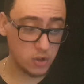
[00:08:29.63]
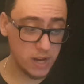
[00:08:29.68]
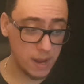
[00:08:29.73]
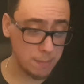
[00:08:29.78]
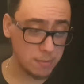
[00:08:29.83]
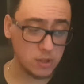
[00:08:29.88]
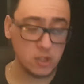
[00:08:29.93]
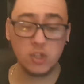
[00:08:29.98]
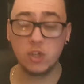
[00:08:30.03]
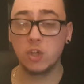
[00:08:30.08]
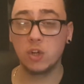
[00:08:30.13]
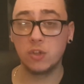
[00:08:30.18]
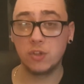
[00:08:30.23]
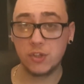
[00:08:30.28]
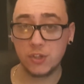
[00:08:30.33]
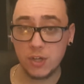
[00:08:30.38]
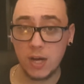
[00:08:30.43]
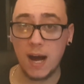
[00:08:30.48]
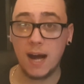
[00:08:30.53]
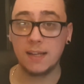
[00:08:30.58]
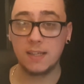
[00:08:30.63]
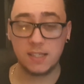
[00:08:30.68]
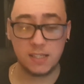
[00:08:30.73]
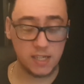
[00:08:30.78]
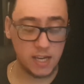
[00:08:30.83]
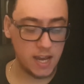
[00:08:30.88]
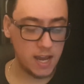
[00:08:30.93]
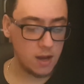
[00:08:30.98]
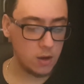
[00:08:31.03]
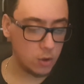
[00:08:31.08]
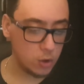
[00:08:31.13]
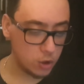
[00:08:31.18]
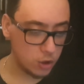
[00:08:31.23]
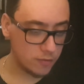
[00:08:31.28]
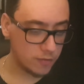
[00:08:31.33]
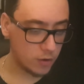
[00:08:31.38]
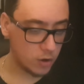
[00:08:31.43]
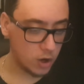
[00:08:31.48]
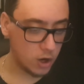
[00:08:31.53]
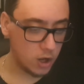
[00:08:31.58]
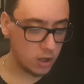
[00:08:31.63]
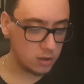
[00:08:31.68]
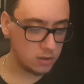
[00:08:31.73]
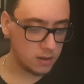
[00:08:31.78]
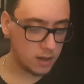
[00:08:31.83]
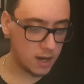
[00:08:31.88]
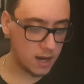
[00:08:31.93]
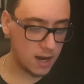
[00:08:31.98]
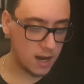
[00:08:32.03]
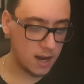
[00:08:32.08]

Good episodes, I'd say, overall.